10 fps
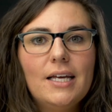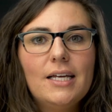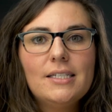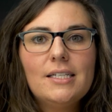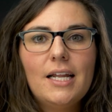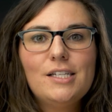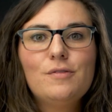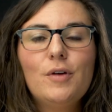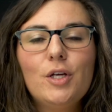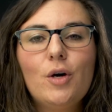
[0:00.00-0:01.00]
In today's
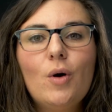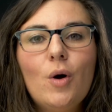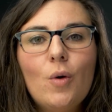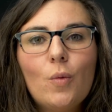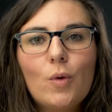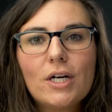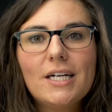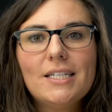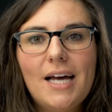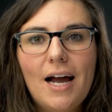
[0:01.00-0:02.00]
video, we're
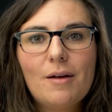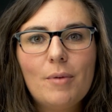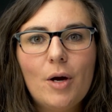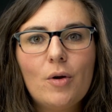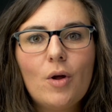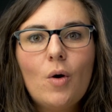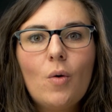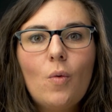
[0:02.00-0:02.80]
going to talk about